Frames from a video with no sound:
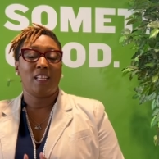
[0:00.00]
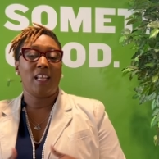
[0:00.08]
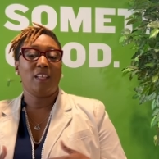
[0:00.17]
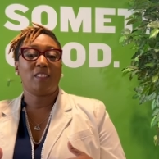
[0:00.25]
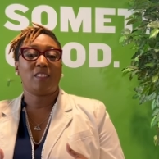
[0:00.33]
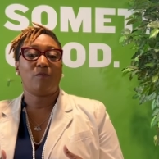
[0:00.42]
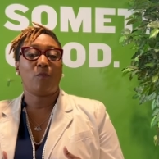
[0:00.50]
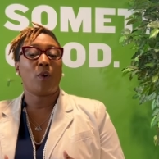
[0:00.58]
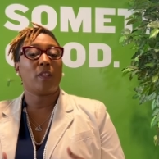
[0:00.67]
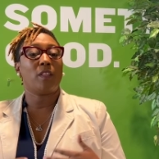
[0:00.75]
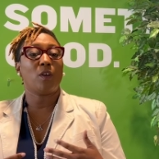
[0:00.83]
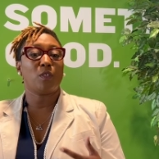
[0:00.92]
is
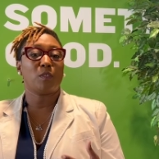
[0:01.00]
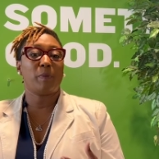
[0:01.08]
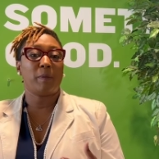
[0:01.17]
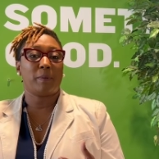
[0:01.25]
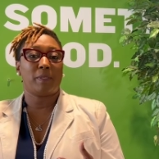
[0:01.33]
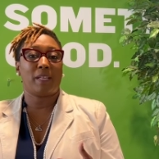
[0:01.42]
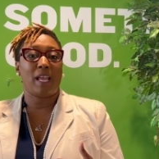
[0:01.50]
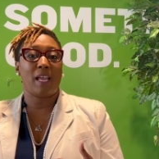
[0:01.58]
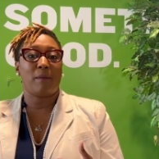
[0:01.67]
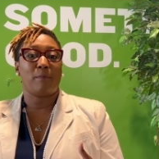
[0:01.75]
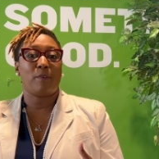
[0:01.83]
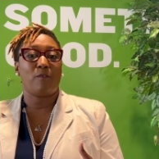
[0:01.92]
for those people that
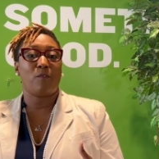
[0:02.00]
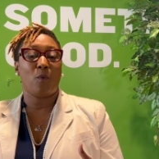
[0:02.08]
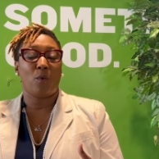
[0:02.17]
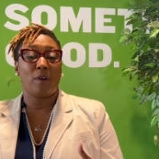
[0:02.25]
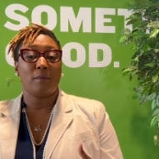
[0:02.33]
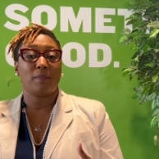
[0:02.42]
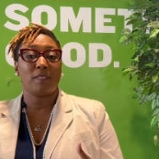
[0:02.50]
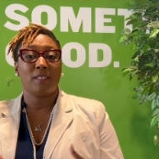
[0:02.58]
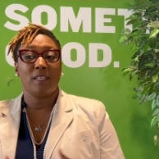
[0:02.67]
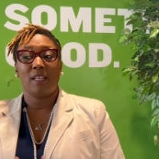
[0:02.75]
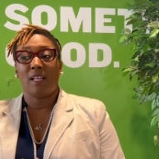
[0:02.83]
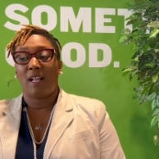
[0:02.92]
I performed.
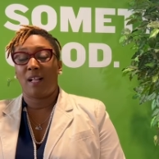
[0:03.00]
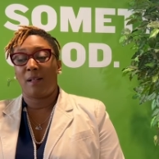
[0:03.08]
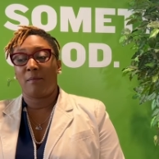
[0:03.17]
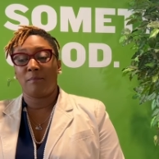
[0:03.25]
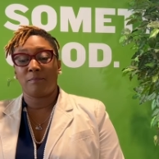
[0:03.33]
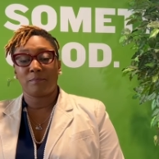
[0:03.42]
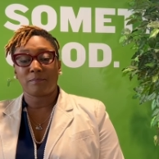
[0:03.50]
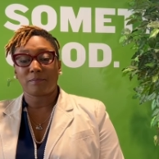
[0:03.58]
Um,